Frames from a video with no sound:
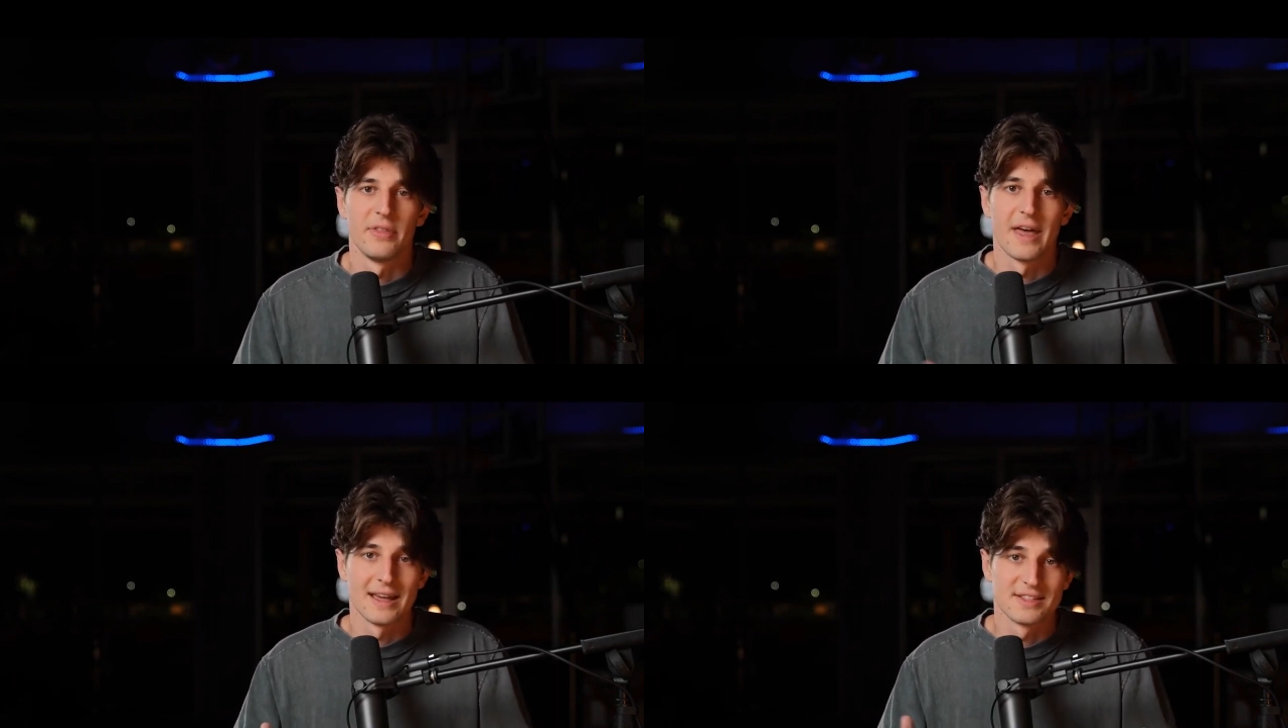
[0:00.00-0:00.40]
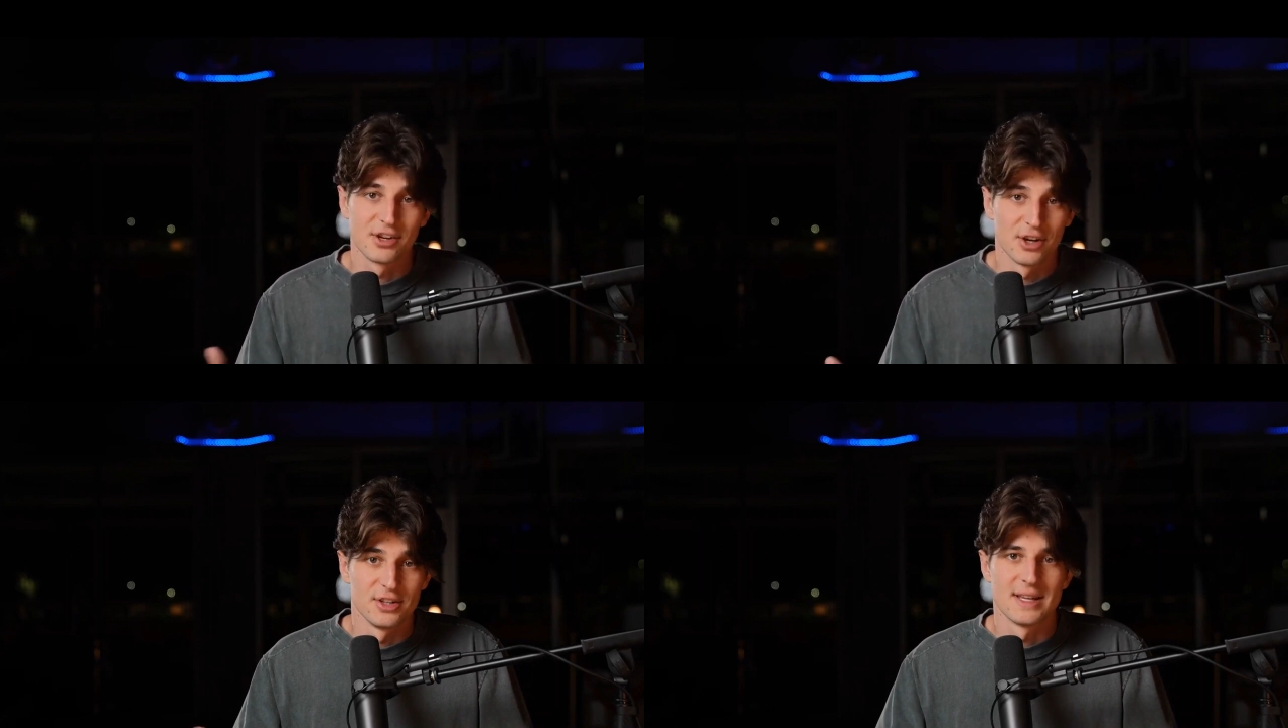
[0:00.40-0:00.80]
That is a
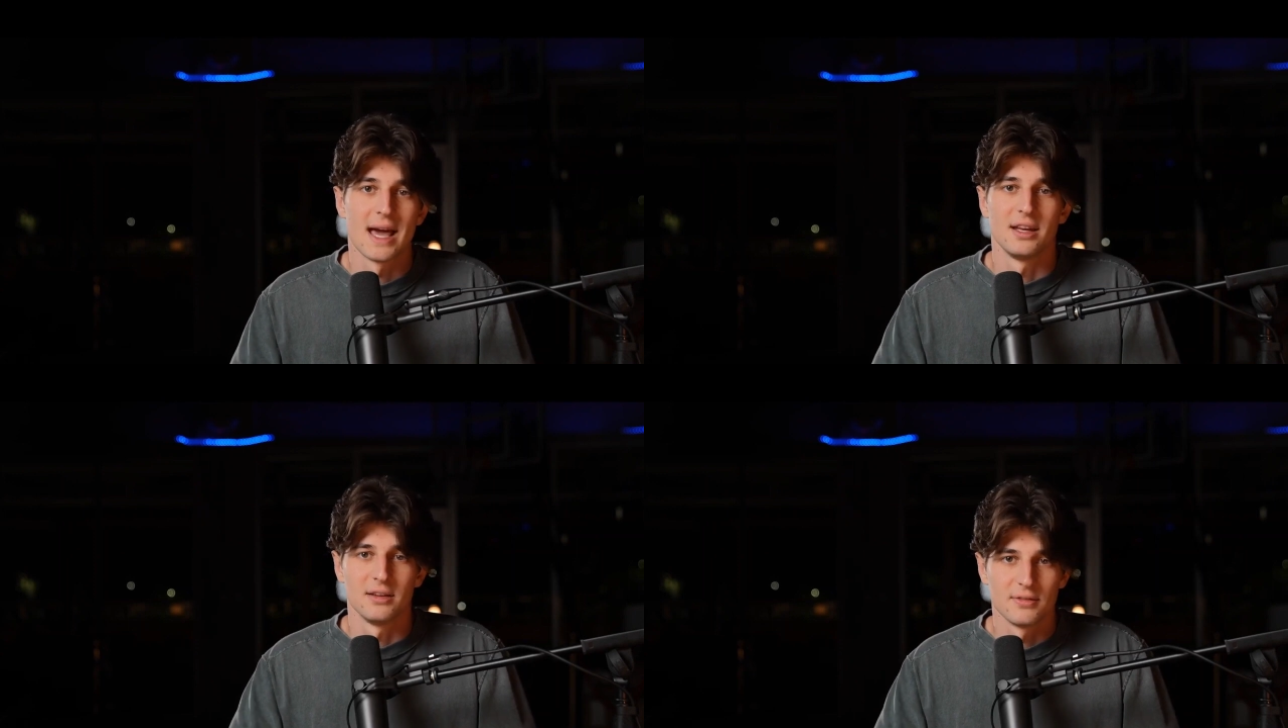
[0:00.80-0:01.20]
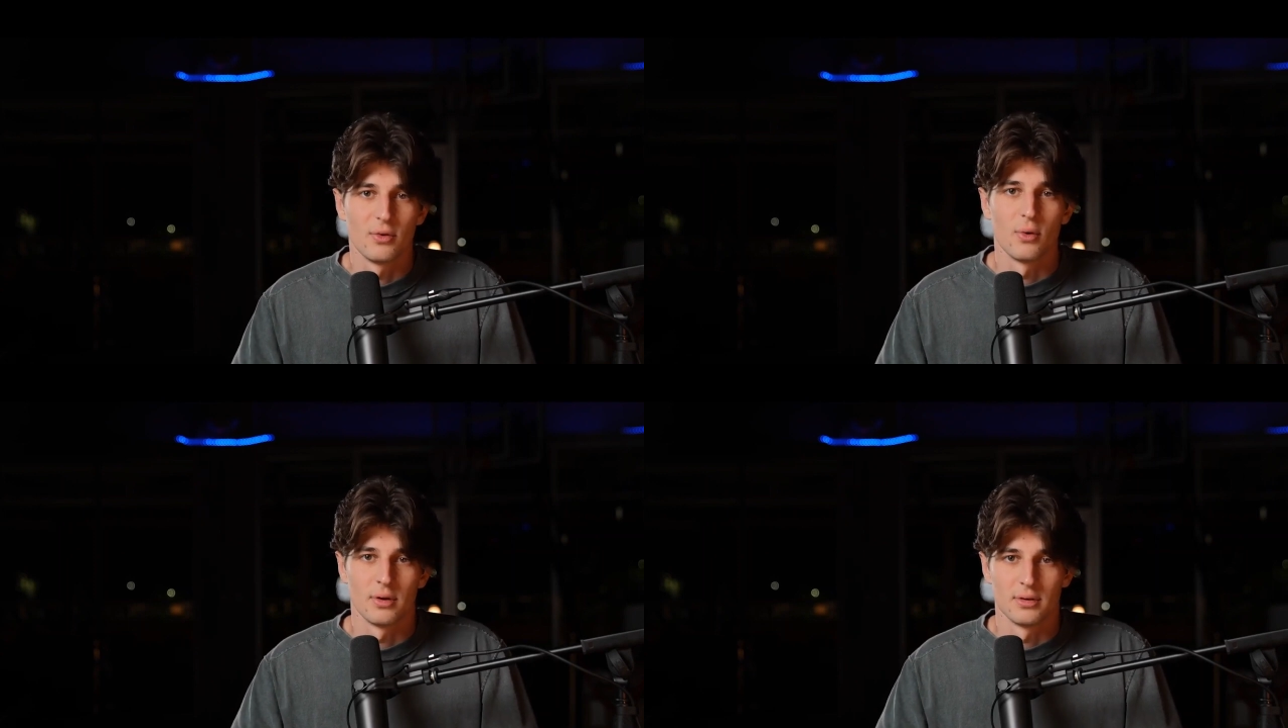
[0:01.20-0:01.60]
good tenet
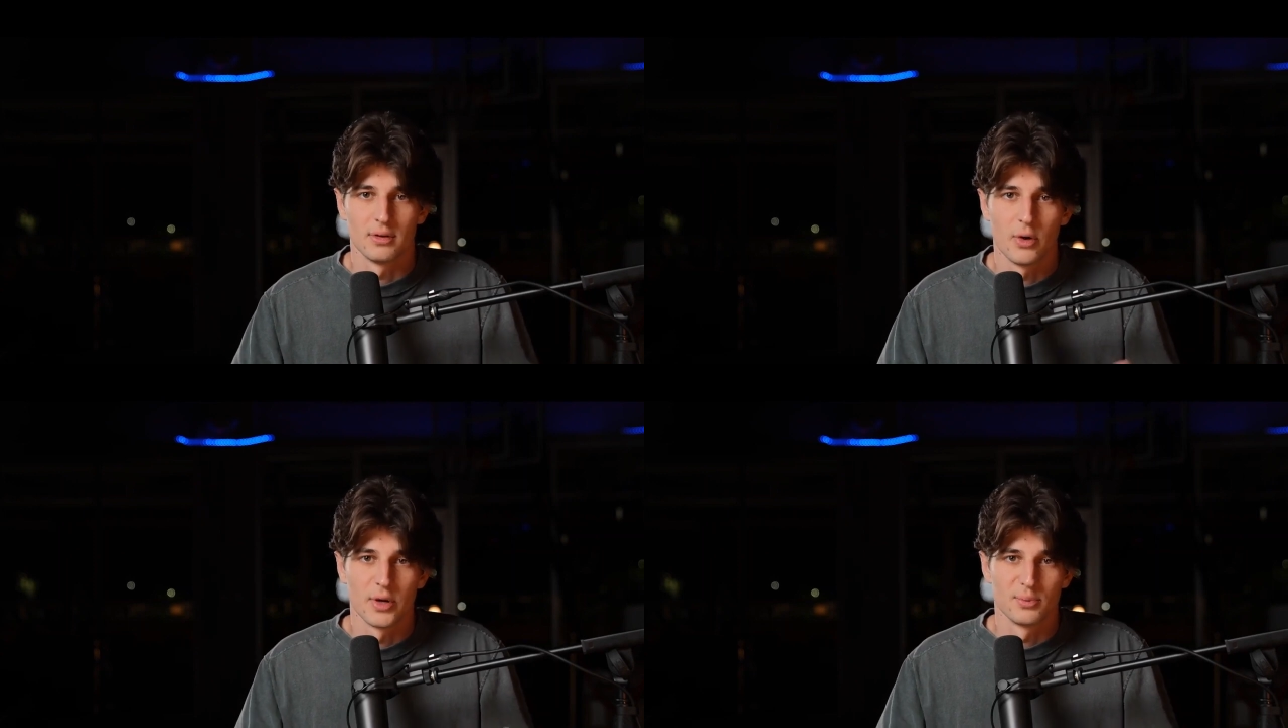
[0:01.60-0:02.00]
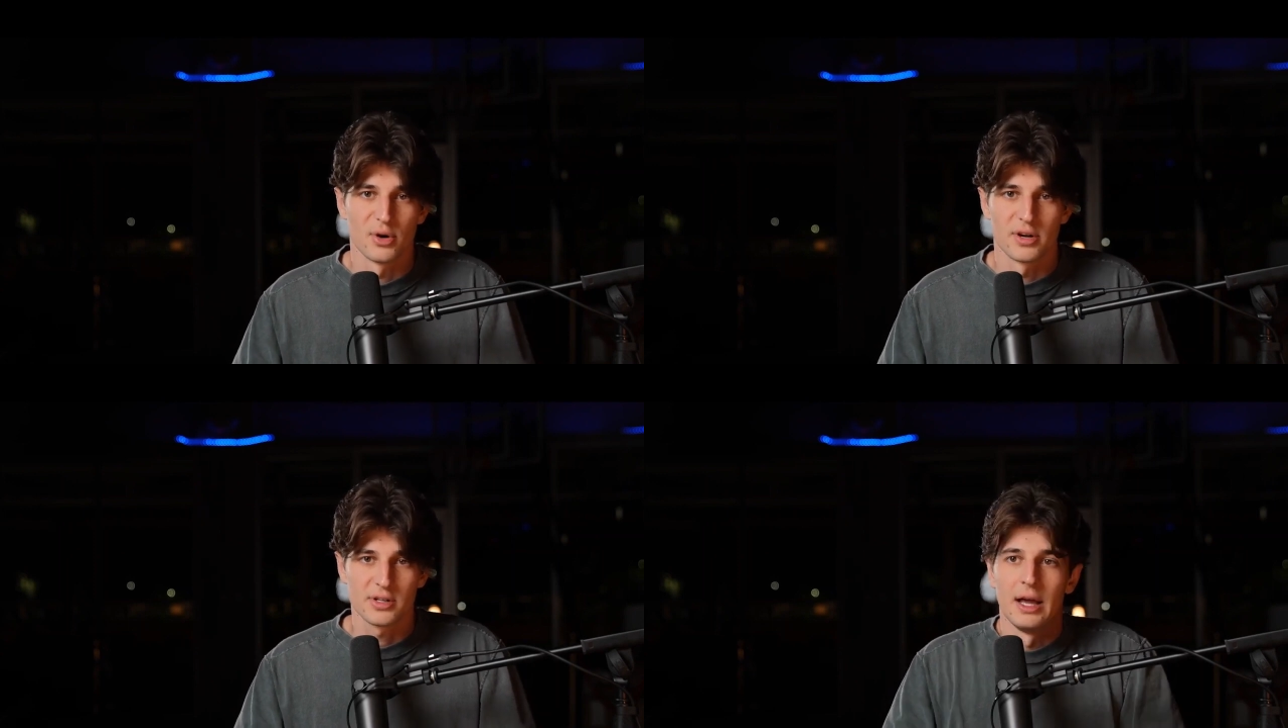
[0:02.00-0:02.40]
for a winning product.